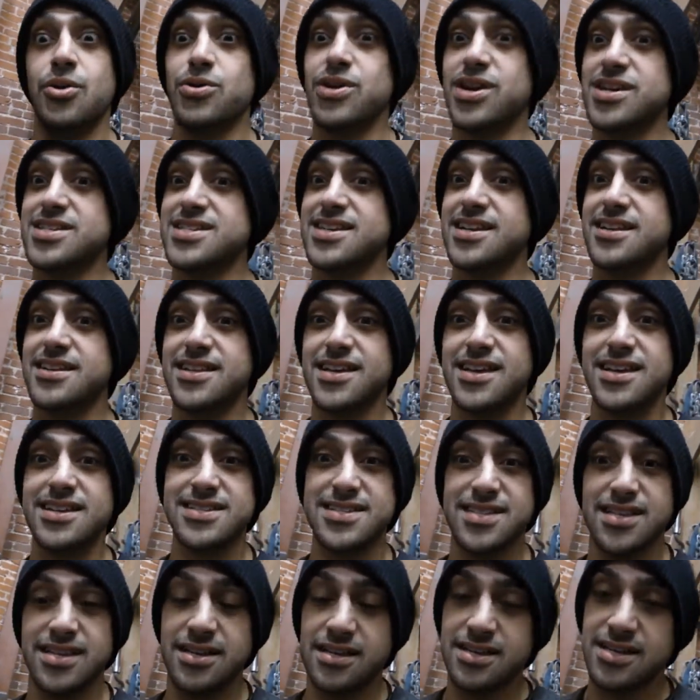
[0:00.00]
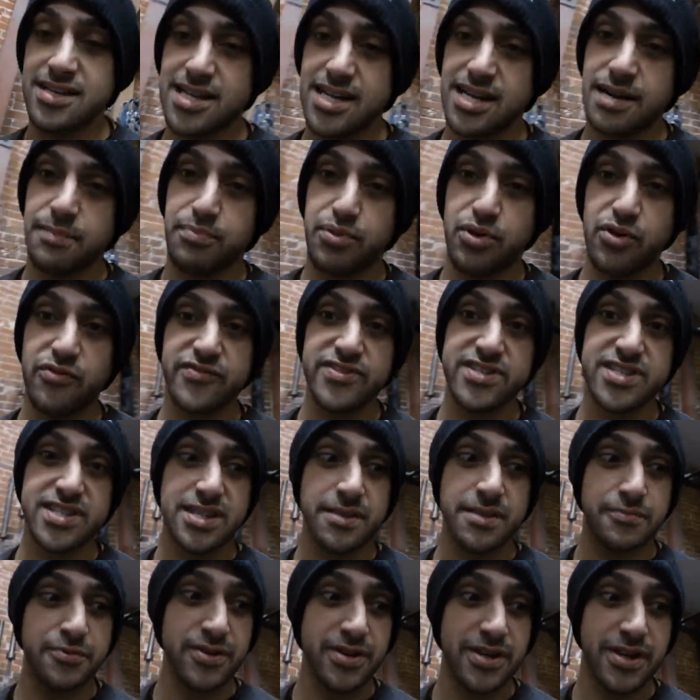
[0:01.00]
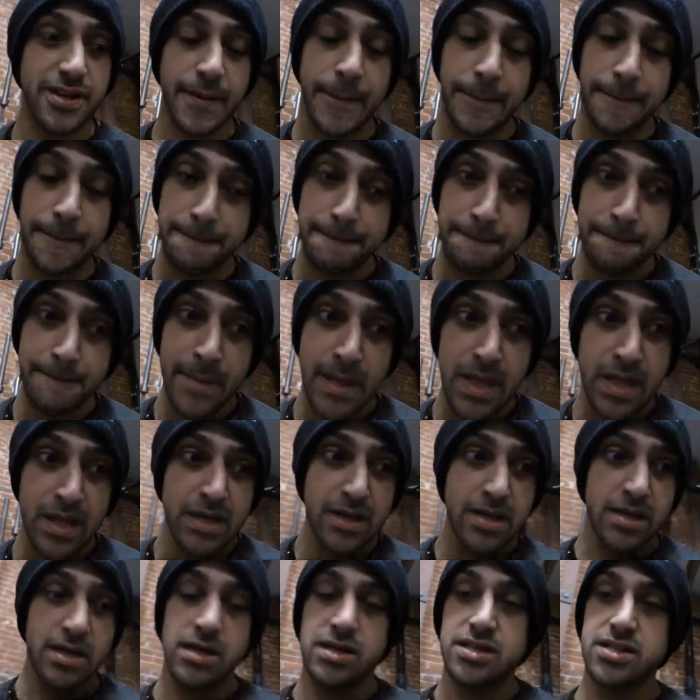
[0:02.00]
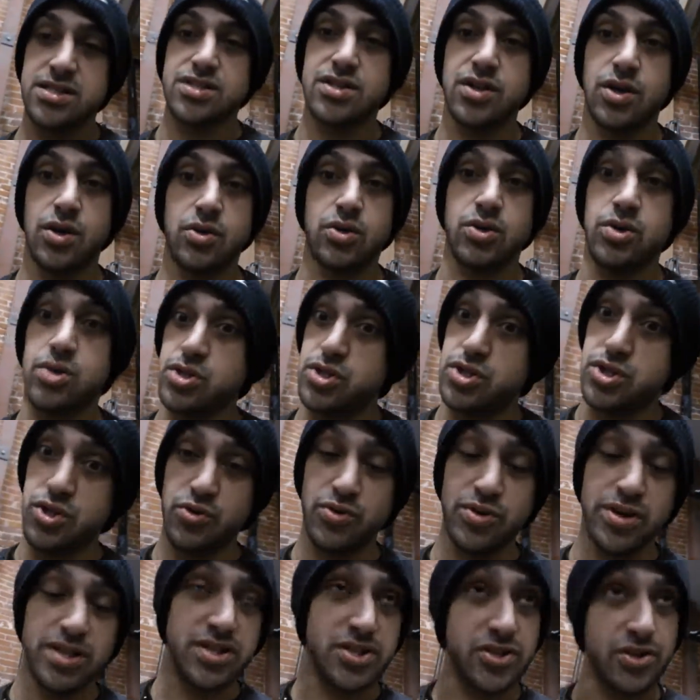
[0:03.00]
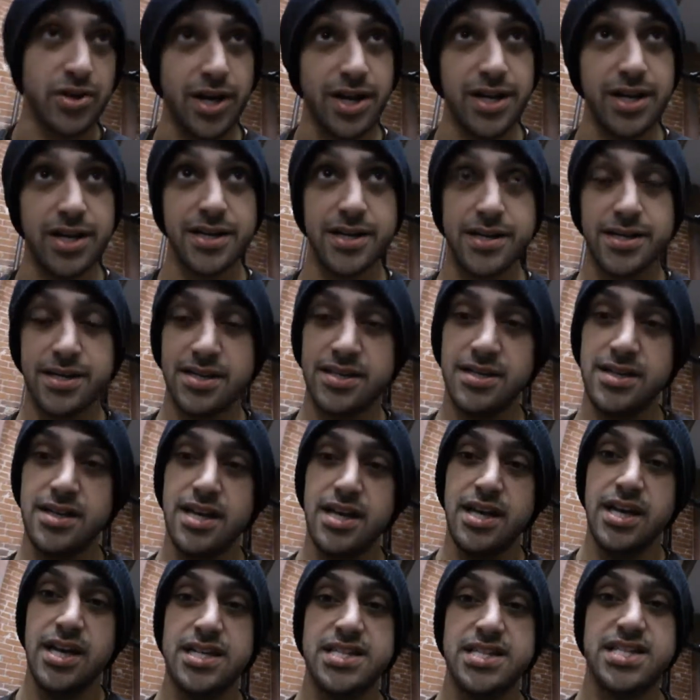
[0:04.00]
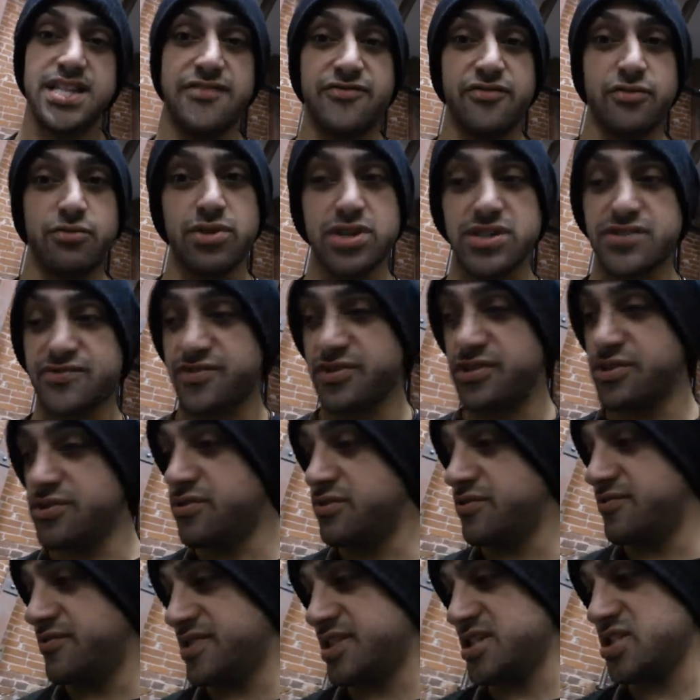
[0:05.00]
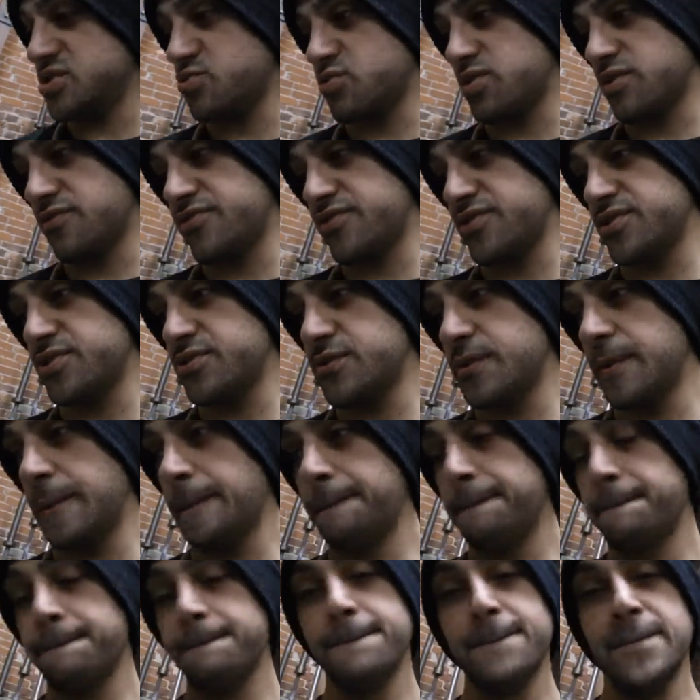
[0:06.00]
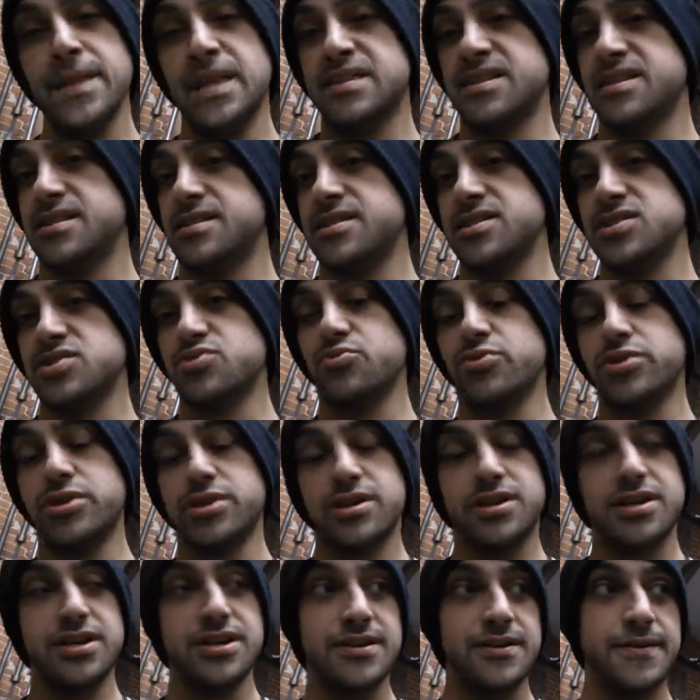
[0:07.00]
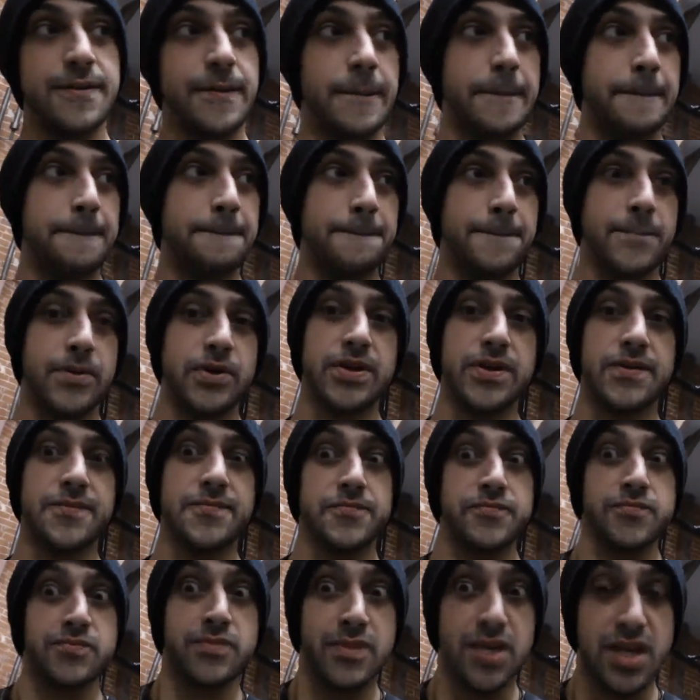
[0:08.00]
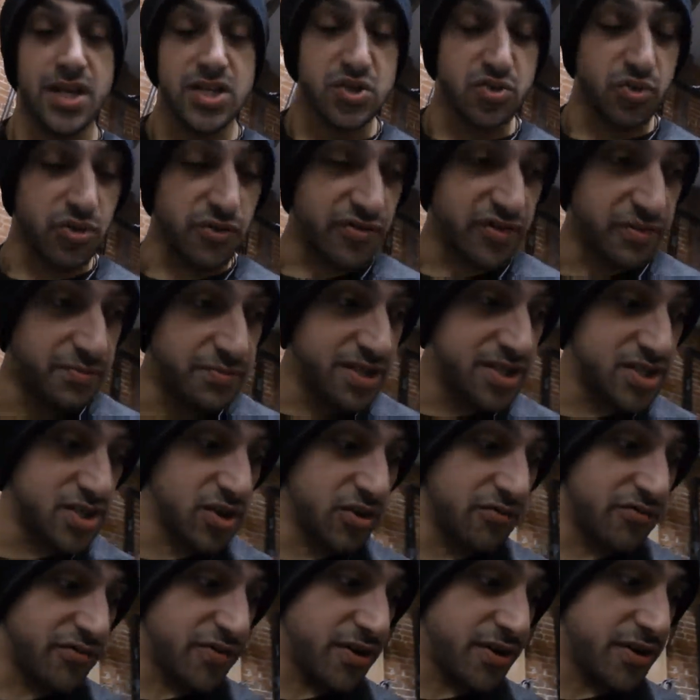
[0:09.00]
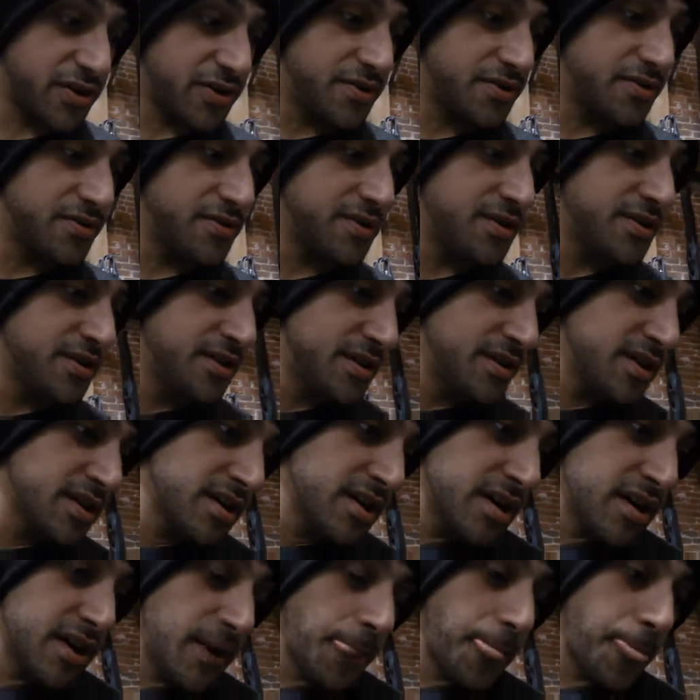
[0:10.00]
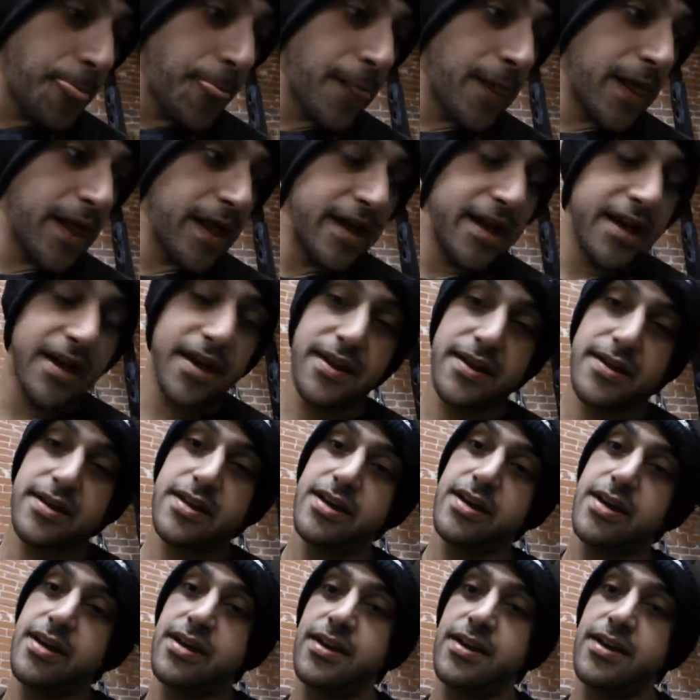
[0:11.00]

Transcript: what I say to that is, kind of proof is in the pudding. So do it, try it, see if it works for you. If it doesn't work for you, then it doesn't work. But it's worked for me so far, and